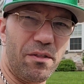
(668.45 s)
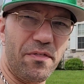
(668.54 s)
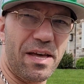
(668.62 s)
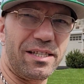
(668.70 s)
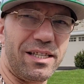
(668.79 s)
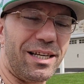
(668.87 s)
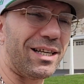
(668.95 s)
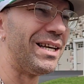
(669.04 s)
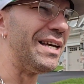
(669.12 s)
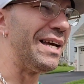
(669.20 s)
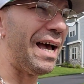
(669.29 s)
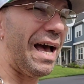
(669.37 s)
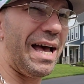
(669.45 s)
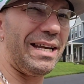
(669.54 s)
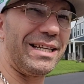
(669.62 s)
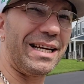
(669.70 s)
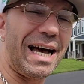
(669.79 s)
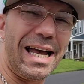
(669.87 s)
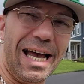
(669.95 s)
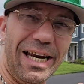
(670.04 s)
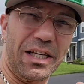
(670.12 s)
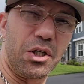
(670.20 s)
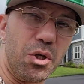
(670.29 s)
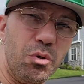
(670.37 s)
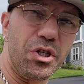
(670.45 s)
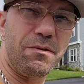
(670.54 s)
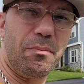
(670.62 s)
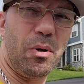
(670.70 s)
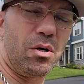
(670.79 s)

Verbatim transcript: authentic. And the guy had a Gucci